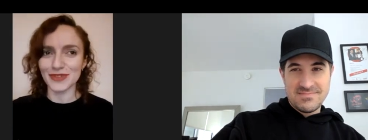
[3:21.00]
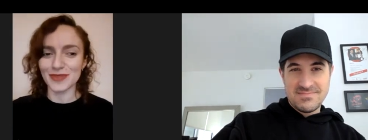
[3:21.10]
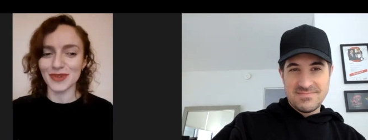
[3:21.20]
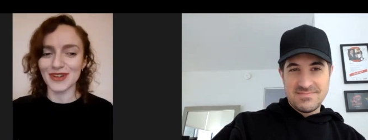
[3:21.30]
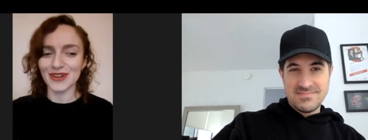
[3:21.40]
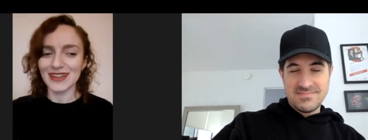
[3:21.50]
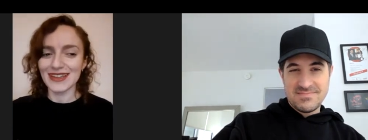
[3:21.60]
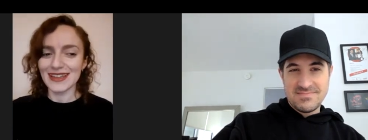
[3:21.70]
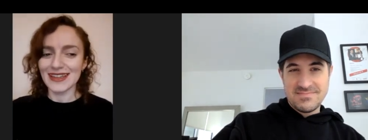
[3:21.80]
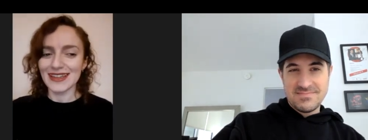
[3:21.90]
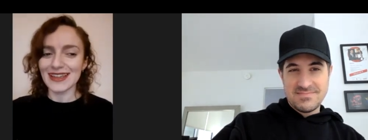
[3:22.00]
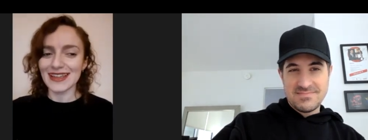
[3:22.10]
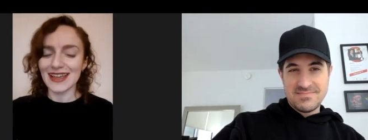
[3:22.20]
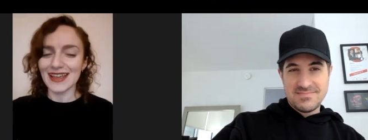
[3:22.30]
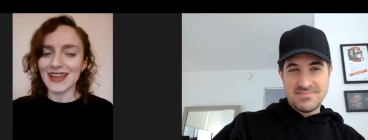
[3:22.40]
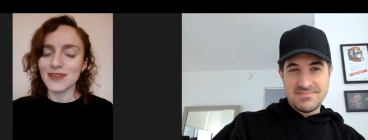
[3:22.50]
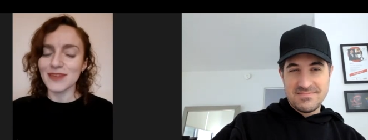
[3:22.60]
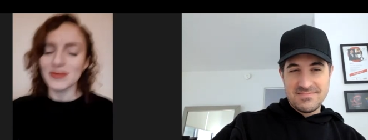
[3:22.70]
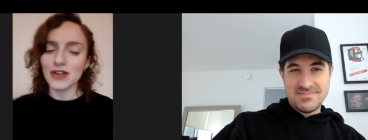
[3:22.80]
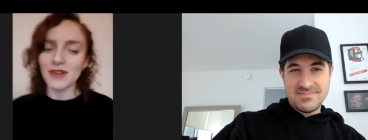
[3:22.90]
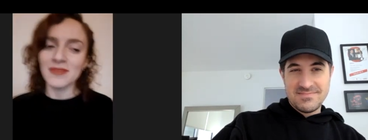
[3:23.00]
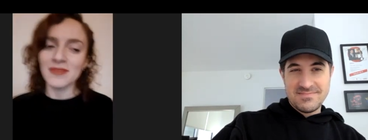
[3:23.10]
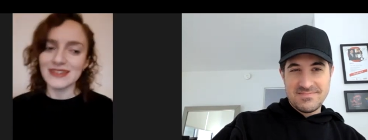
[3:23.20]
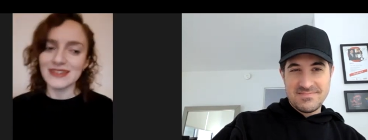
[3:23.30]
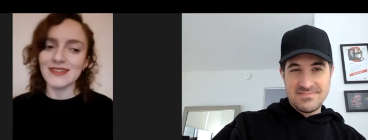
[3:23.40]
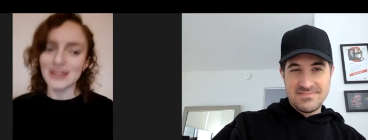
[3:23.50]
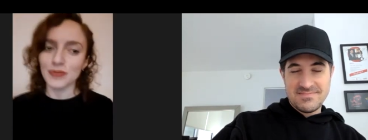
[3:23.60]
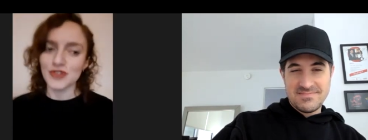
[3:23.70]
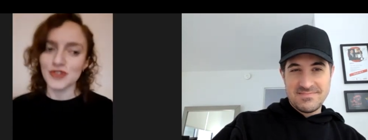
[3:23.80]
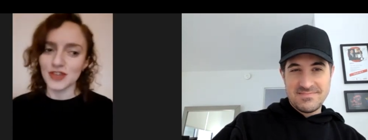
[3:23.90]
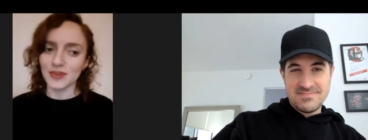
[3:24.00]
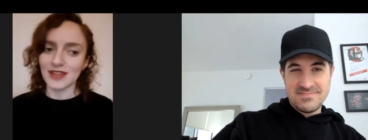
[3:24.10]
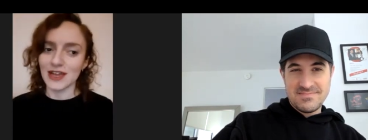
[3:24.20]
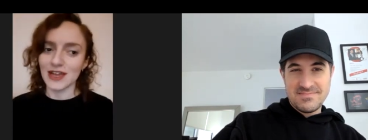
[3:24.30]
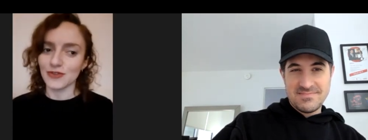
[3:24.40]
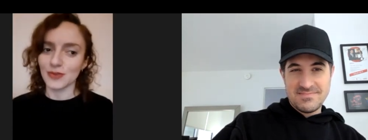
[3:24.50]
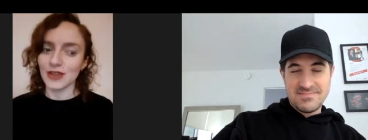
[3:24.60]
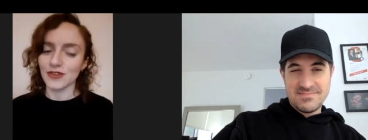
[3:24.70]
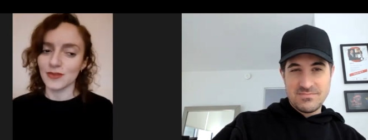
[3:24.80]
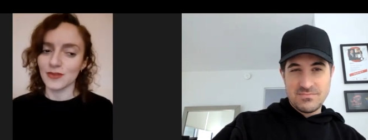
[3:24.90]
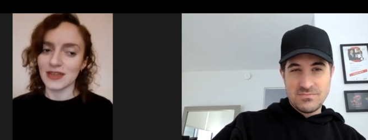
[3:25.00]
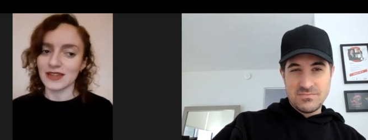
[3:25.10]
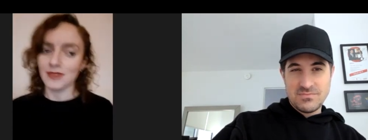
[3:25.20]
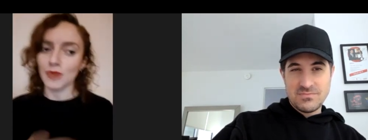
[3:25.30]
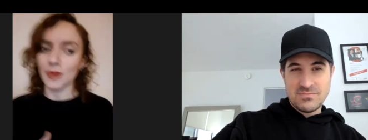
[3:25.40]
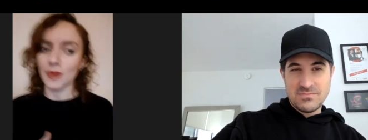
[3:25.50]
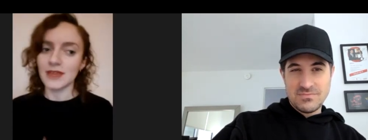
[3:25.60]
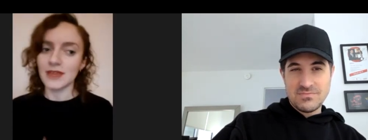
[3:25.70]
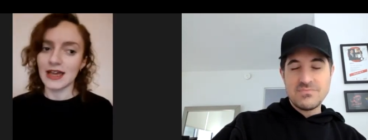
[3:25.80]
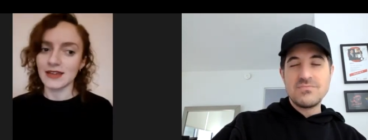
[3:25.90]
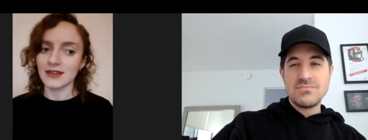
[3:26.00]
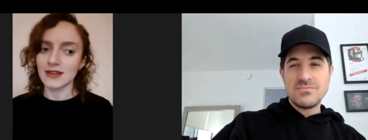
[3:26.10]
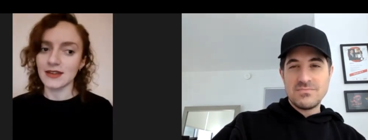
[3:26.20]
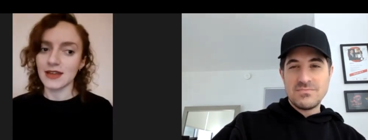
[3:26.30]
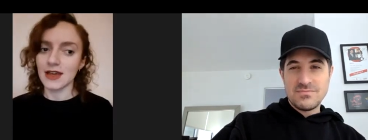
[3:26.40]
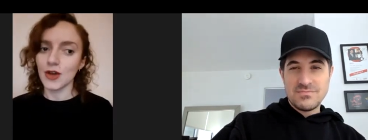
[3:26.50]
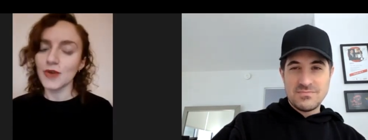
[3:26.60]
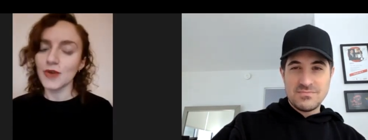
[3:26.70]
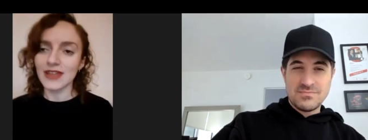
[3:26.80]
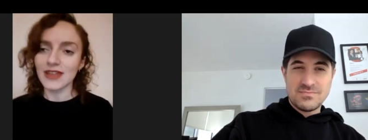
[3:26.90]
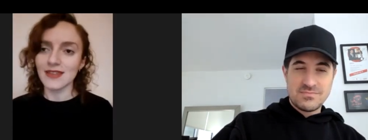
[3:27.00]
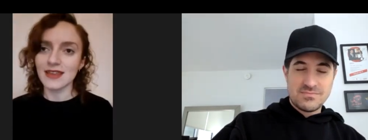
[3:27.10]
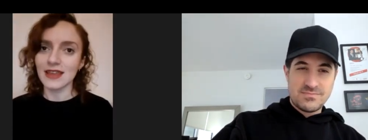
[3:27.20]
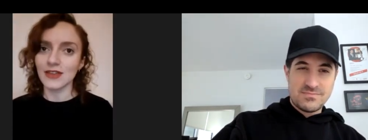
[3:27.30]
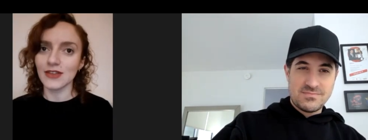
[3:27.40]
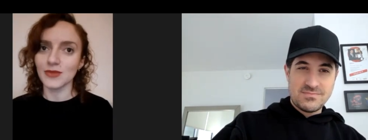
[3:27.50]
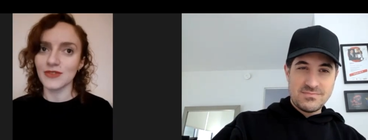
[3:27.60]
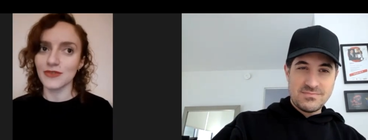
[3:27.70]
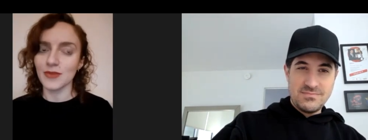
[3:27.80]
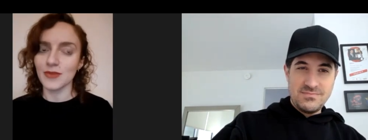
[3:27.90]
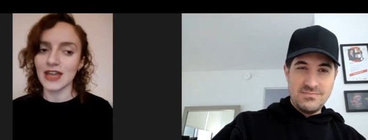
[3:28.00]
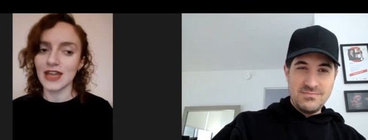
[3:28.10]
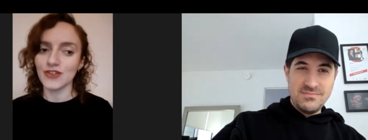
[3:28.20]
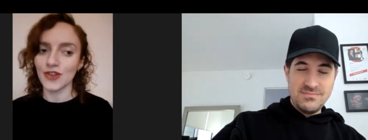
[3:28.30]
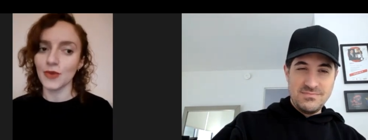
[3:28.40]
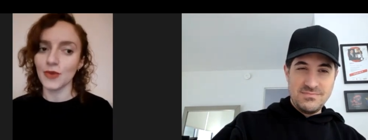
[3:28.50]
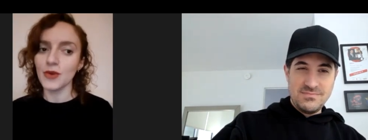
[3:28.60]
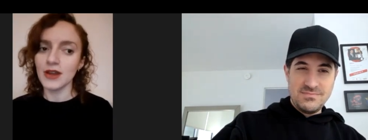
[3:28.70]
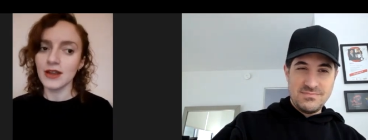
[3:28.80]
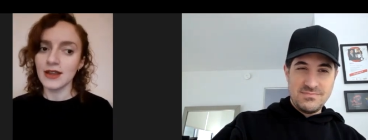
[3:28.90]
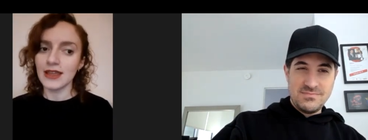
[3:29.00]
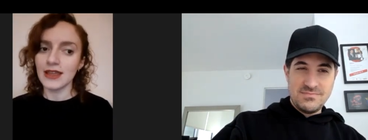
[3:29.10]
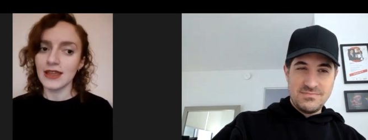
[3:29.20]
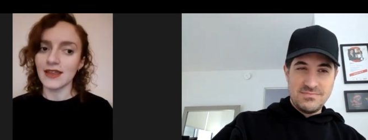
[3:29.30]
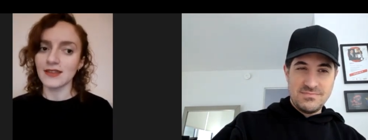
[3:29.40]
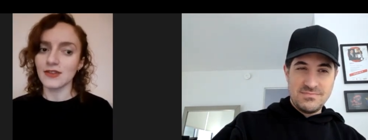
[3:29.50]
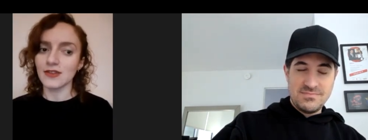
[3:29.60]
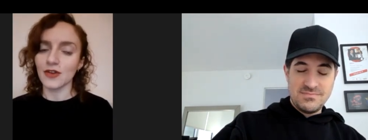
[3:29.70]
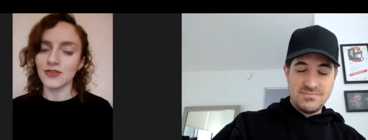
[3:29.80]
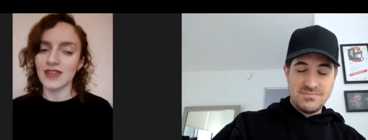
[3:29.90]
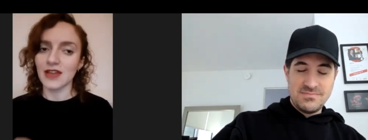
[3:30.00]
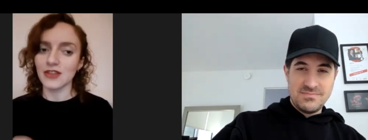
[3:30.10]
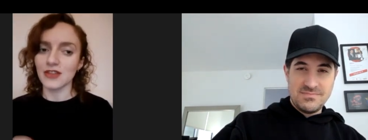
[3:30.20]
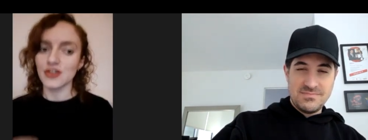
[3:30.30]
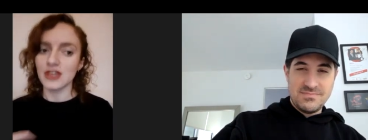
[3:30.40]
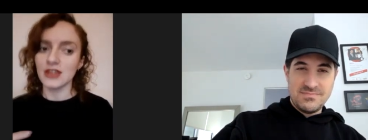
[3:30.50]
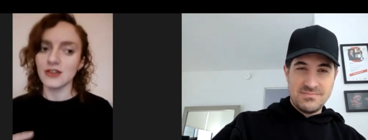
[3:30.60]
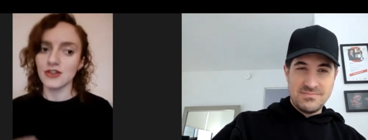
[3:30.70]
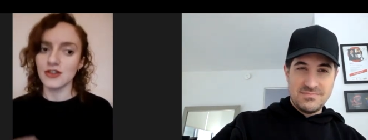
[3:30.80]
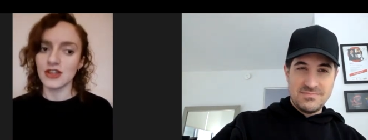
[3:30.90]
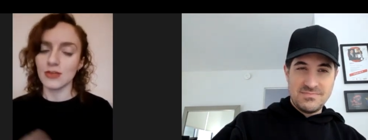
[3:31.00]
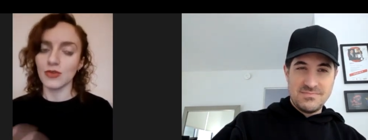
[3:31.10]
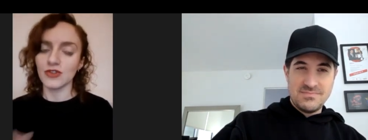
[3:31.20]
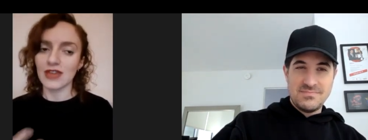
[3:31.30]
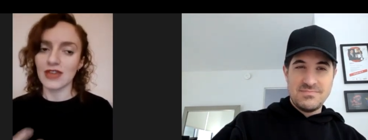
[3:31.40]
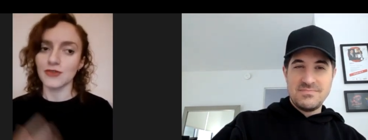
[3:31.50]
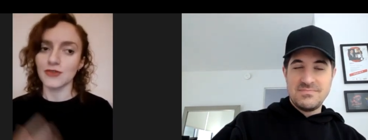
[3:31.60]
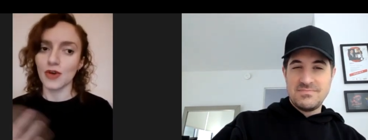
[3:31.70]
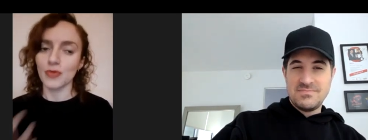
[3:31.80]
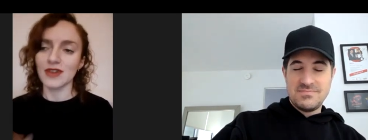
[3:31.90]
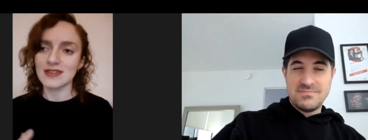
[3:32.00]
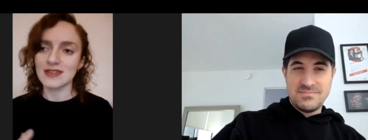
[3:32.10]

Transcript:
Speaker 1: But uh, my grandma did sing when she was alive as well, so my dad's mum, and hopefully, I think I get some of it from her too in that sort of style that she she was kind of operatic